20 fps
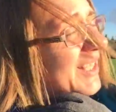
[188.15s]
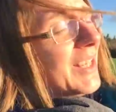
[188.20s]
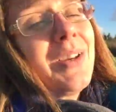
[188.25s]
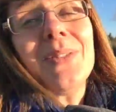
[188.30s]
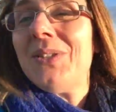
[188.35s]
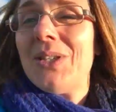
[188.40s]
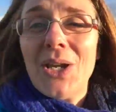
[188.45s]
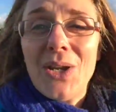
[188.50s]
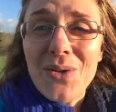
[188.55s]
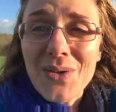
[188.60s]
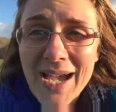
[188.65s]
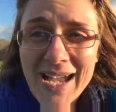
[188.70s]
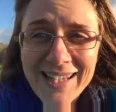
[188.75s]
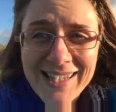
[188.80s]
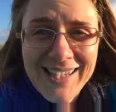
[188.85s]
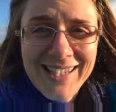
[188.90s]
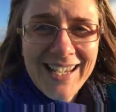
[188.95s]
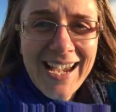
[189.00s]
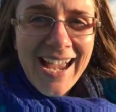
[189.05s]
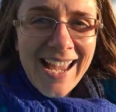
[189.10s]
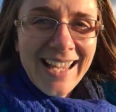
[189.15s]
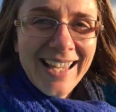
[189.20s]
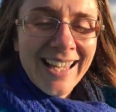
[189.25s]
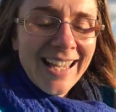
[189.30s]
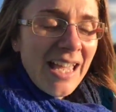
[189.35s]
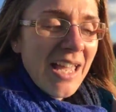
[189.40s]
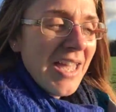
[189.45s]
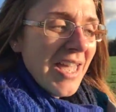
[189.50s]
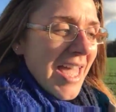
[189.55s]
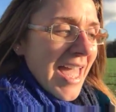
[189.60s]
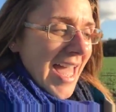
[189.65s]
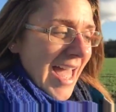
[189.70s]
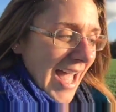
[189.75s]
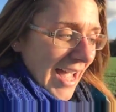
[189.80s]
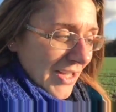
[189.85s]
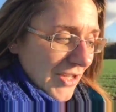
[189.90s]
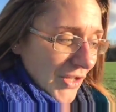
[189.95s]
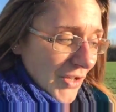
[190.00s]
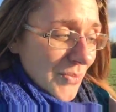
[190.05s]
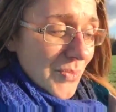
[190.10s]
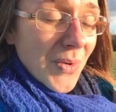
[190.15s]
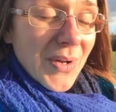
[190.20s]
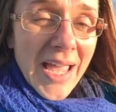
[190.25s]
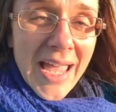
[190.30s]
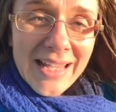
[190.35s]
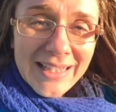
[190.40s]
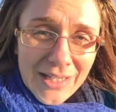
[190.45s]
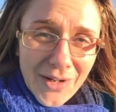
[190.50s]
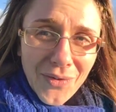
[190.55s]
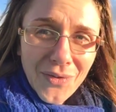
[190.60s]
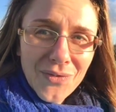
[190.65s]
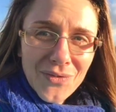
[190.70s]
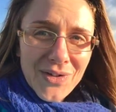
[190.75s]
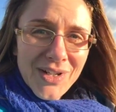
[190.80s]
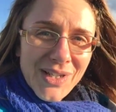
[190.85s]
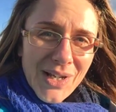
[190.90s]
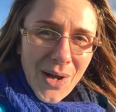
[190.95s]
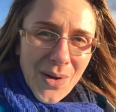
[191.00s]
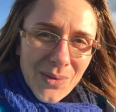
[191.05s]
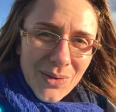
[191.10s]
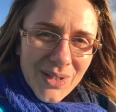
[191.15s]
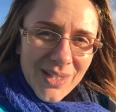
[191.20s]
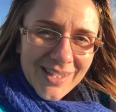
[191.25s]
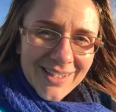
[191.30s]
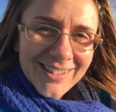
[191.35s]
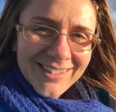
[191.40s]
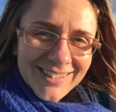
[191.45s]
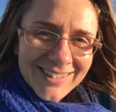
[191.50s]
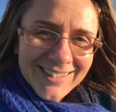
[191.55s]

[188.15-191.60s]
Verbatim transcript: So do that today and you will get different results.